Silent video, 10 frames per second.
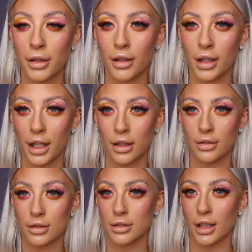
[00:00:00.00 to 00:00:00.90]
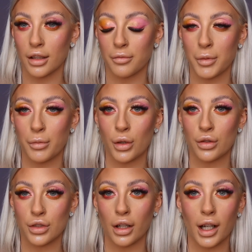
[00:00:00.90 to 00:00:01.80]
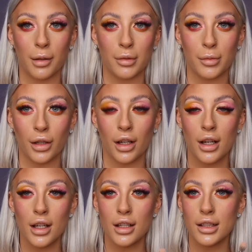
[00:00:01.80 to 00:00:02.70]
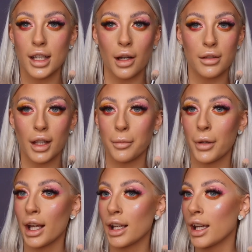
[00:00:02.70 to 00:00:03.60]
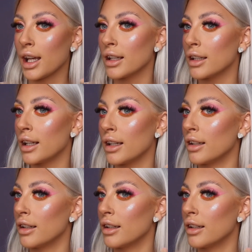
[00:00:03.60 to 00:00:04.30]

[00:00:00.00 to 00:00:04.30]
It kind of looks like I've been punched on camera, but you see how it's like pinky and then